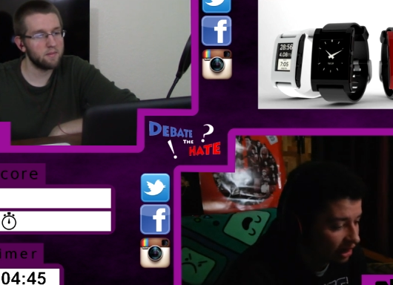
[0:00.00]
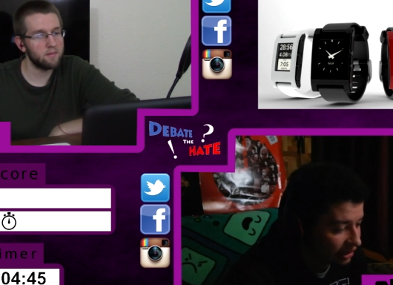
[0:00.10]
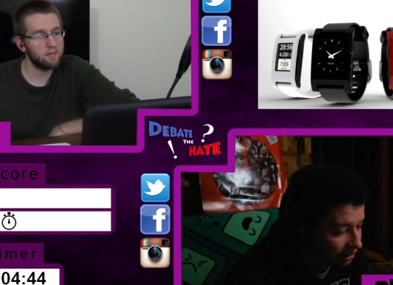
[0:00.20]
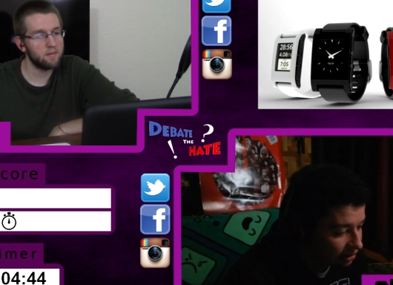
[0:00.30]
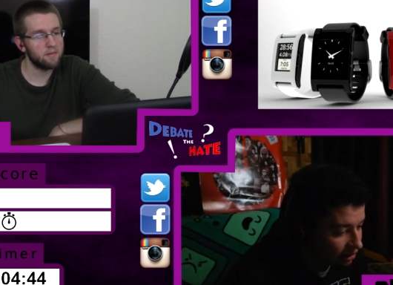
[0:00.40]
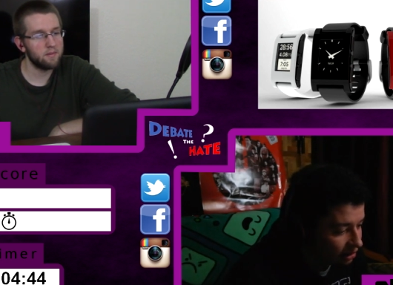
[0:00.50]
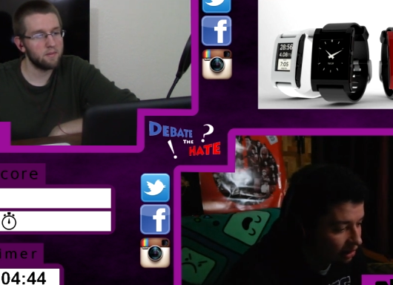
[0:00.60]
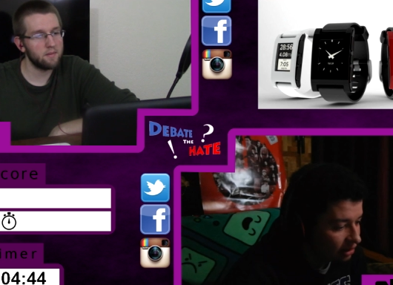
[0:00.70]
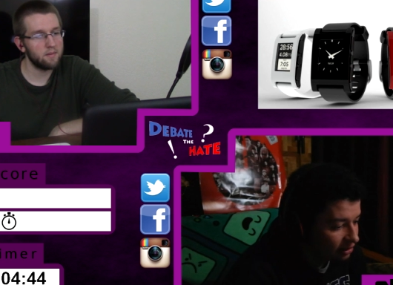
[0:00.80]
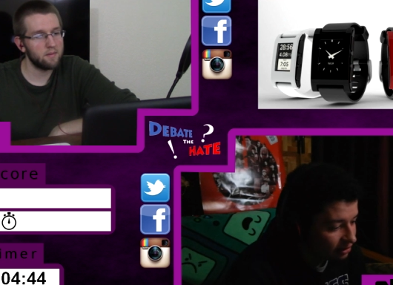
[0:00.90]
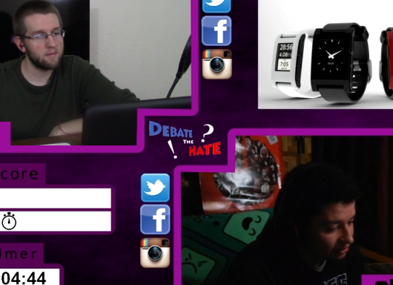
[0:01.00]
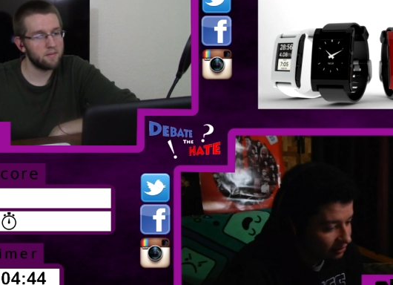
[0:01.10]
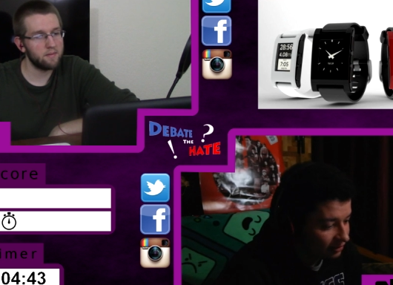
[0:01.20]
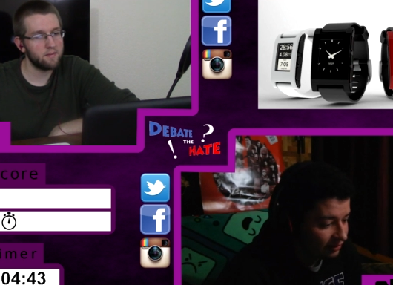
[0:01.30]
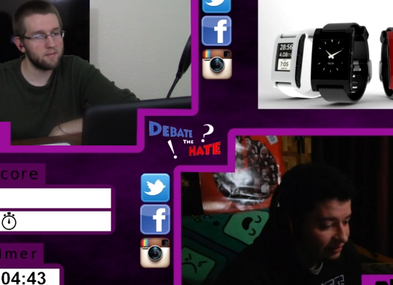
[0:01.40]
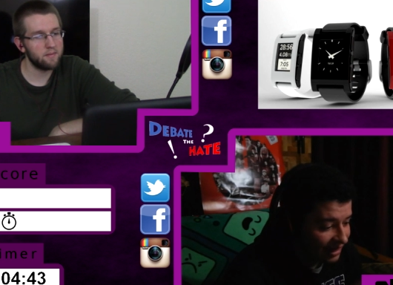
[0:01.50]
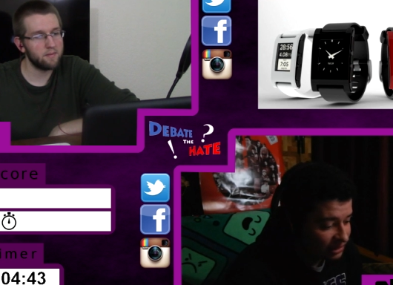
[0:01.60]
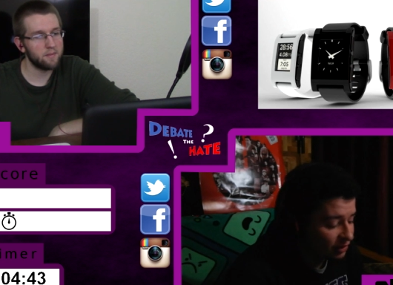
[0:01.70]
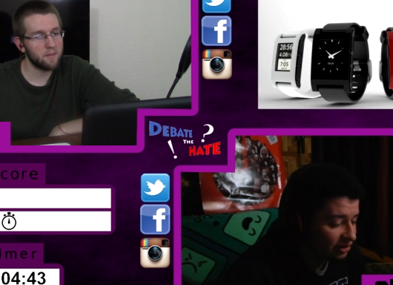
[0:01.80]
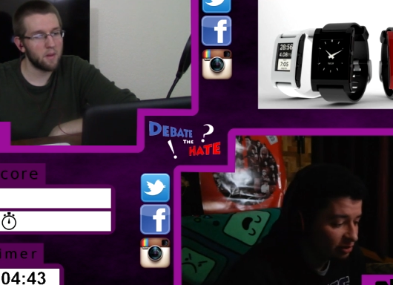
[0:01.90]
Speaker 1: it. That's
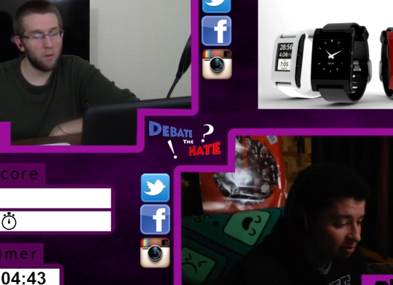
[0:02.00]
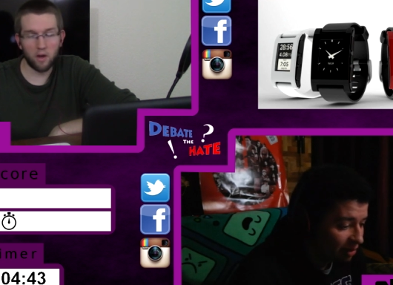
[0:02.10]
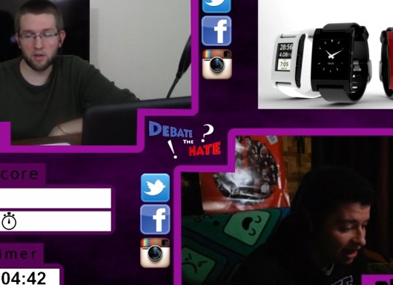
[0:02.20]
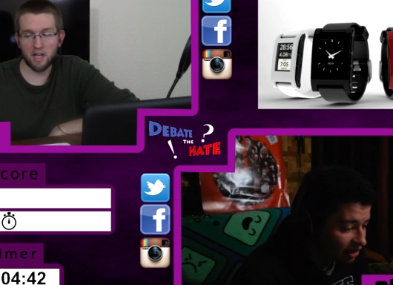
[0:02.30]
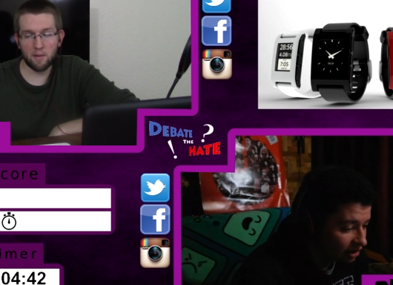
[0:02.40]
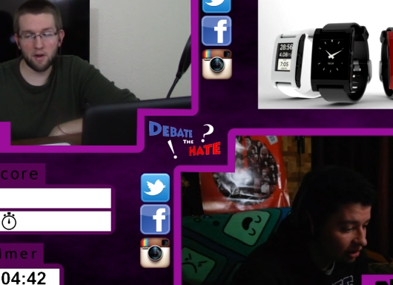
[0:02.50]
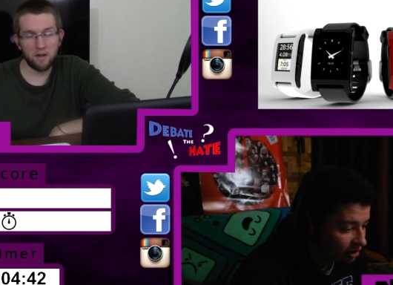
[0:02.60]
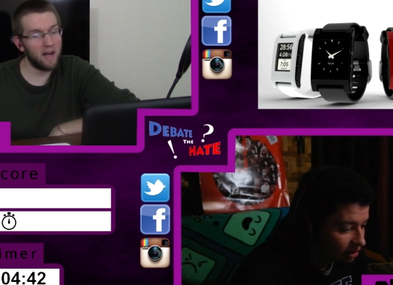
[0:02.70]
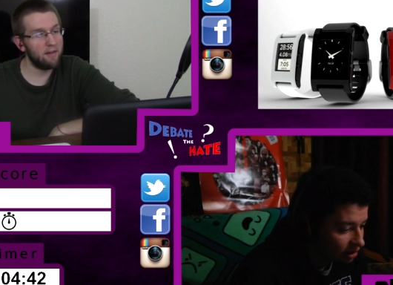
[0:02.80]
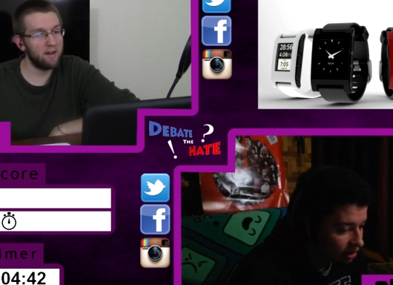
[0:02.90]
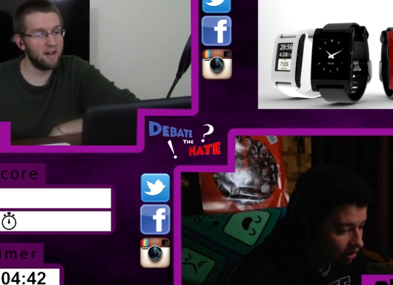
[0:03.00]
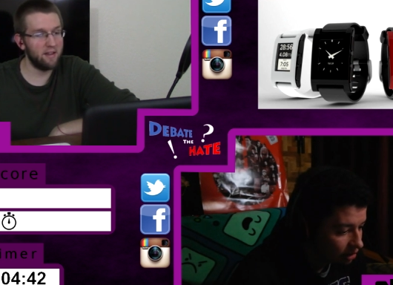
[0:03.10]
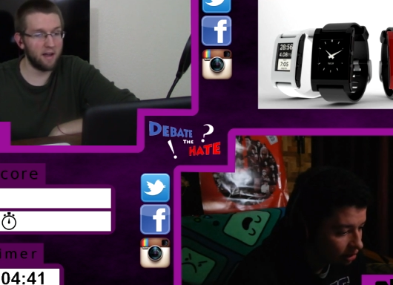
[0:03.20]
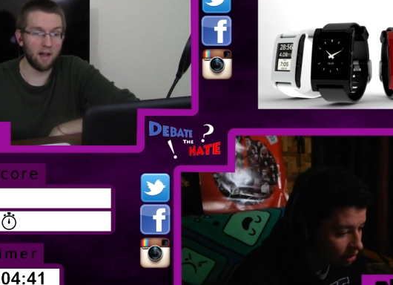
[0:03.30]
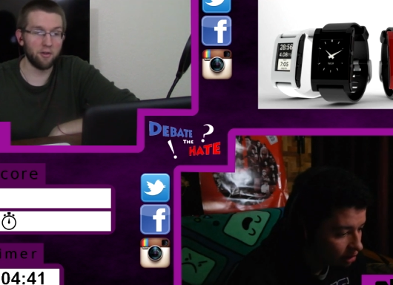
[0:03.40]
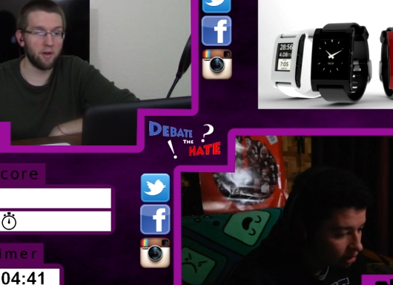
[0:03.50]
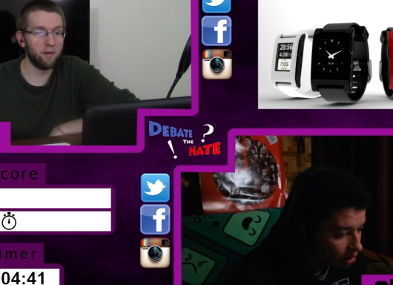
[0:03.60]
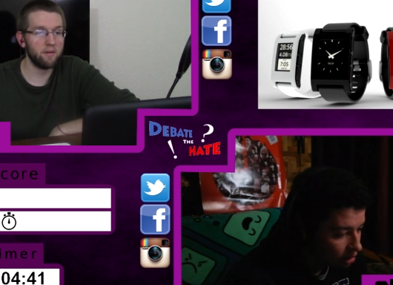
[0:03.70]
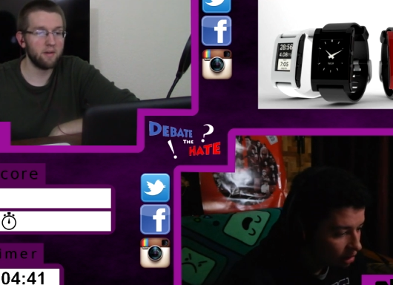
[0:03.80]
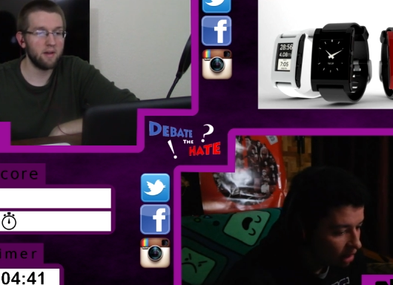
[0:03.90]
why they're. What better. do you say
Speaker 2: about not having any of the color though?
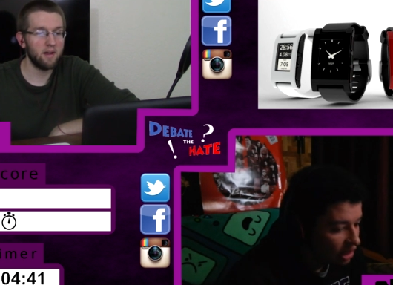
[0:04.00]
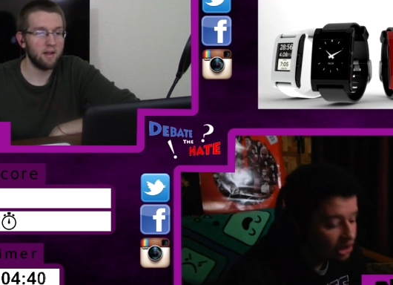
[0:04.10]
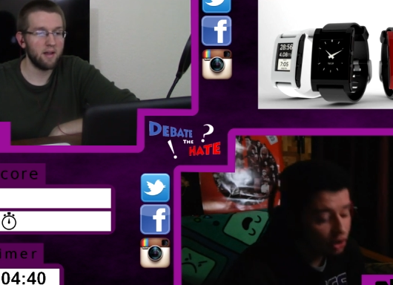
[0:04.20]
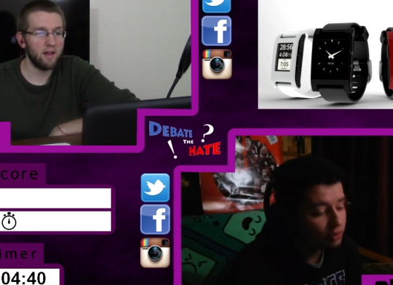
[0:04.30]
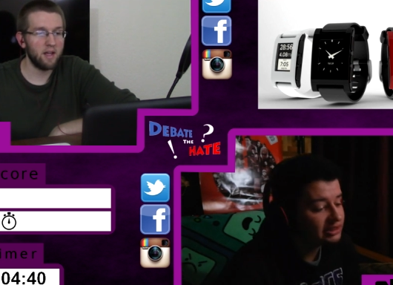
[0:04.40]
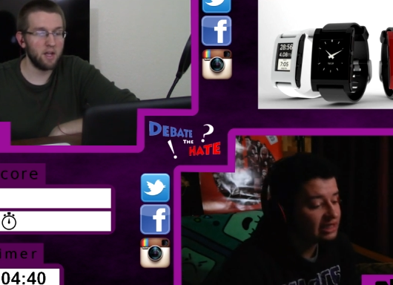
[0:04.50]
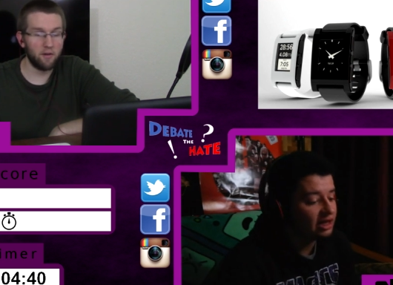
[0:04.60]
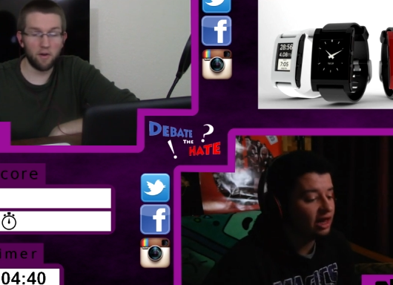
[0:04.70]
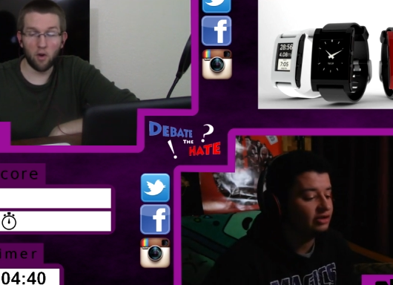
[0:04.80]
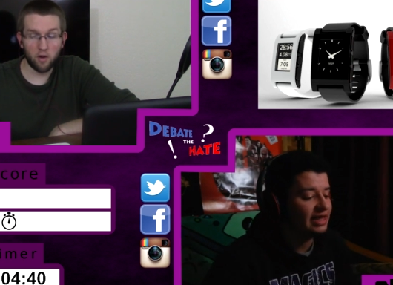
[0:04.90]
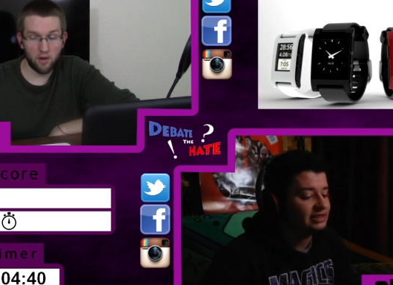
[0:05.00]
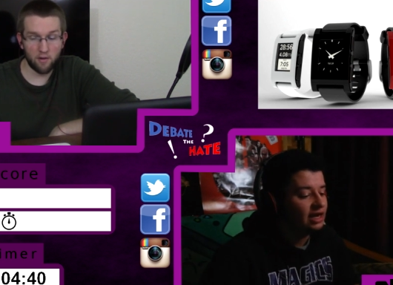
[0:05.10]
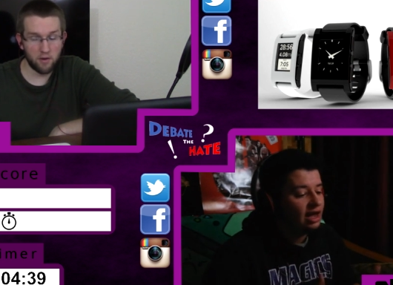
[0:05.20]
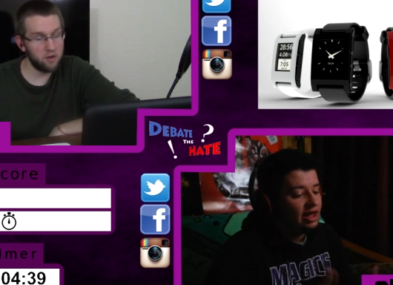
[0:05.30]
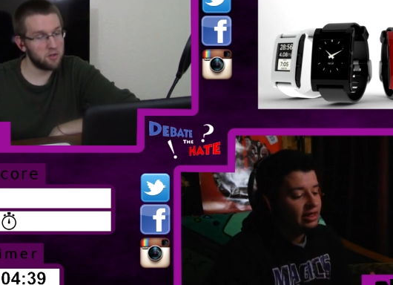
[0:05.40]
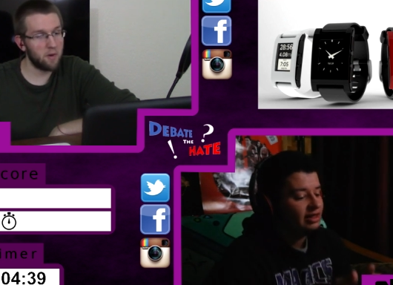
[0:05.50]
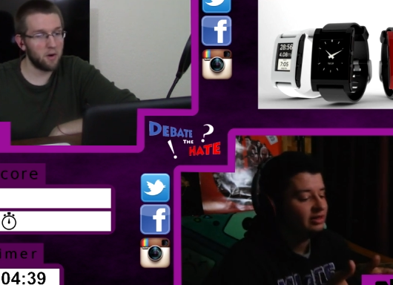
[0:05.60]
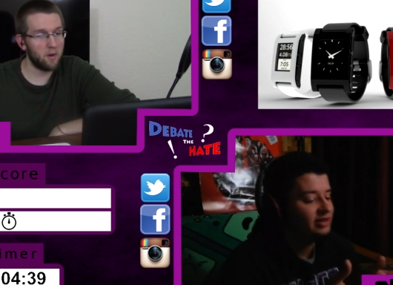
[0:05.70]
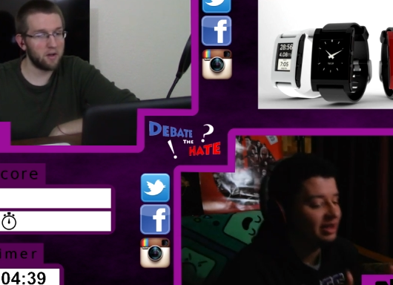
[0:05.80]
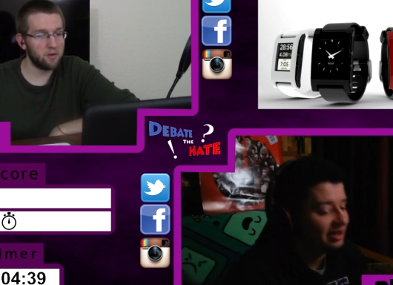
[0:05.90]
Speaker 1: You don't always need you the color. A, That's you have
Speaker 2: a new smartwatch.
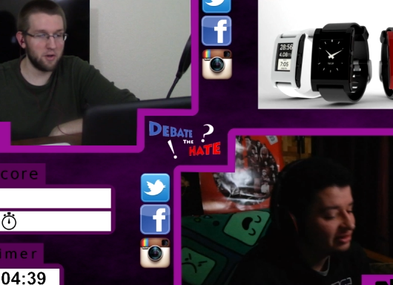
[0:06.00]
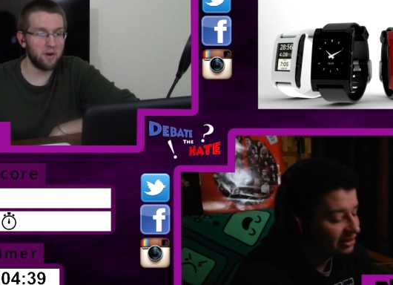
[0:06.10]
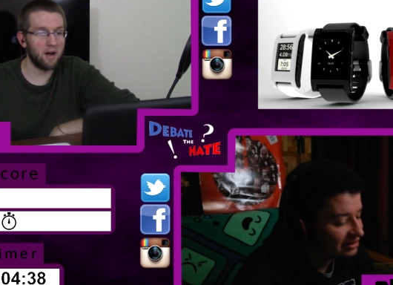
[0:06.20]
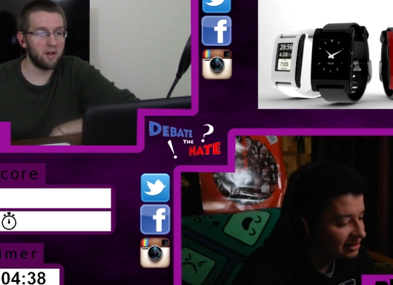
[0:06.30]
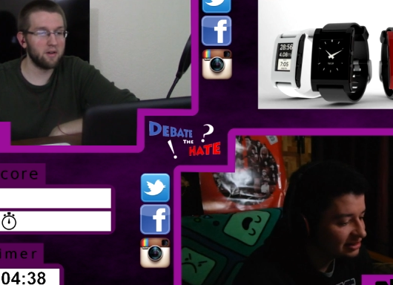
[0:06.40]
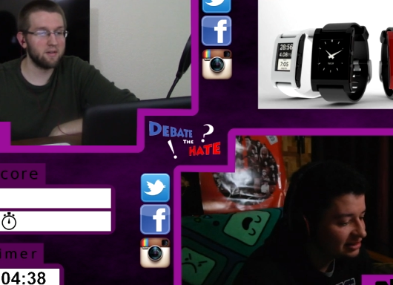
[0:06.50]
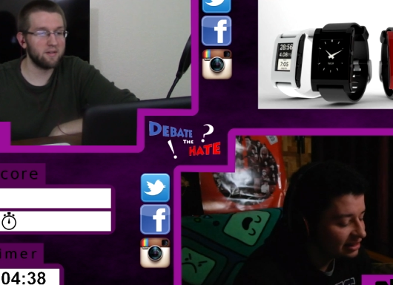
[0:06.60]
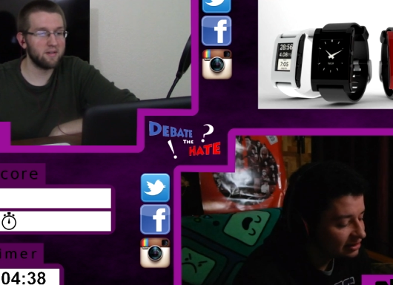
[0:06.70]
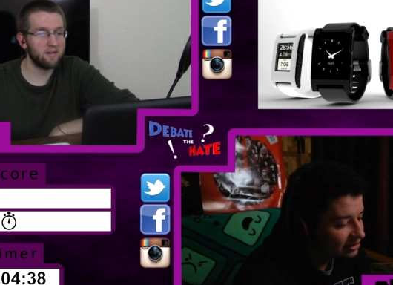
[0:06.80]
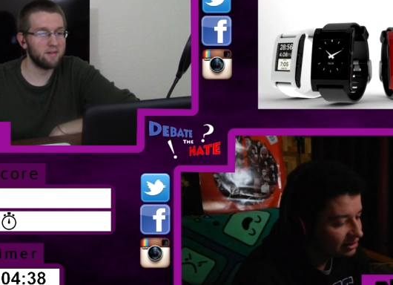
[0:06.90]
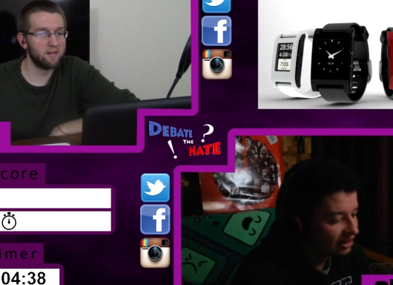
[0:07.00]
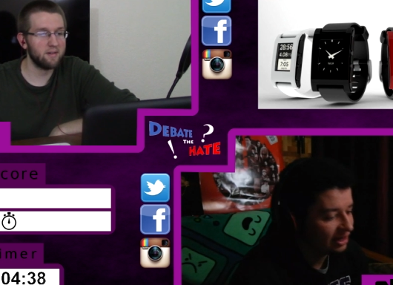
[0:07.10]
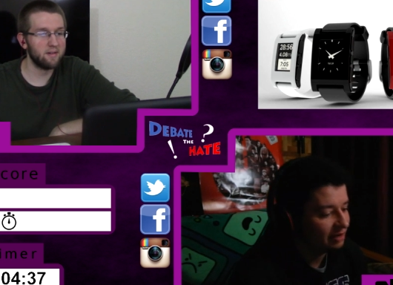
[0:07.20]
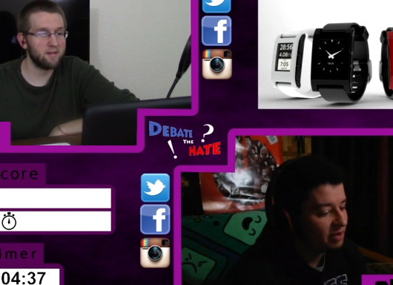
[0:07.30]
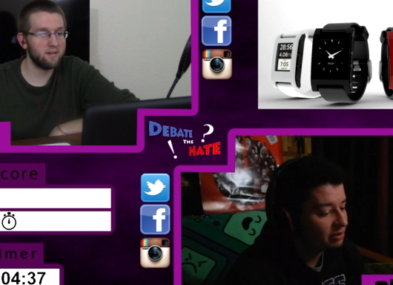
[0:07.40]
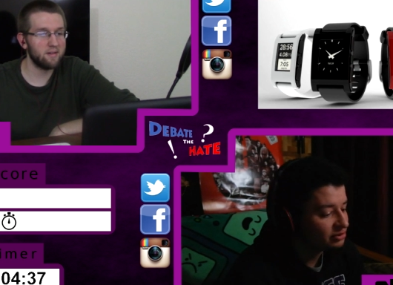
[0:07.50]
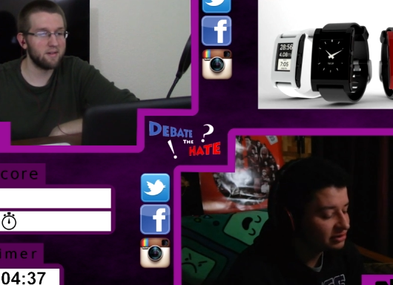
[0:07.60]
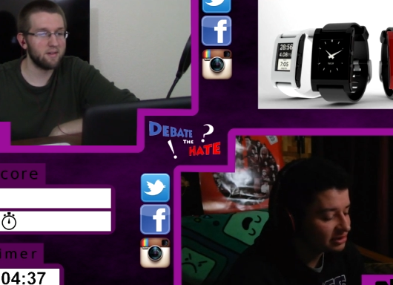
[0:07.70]
The, no the,
Speaker 1: the, the, Pebble